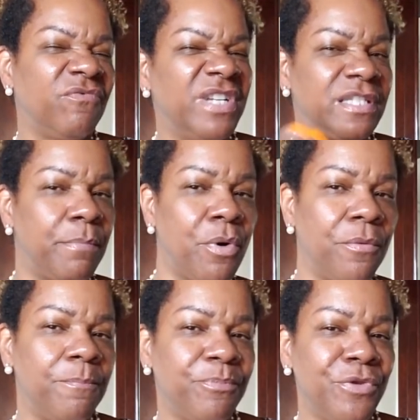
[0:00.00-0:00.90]

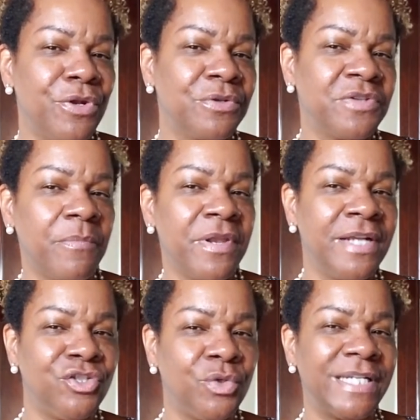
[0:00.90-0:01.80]
visible, you know, something
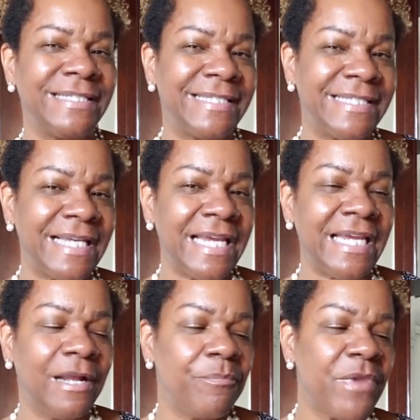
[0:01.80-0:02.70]
that you can see.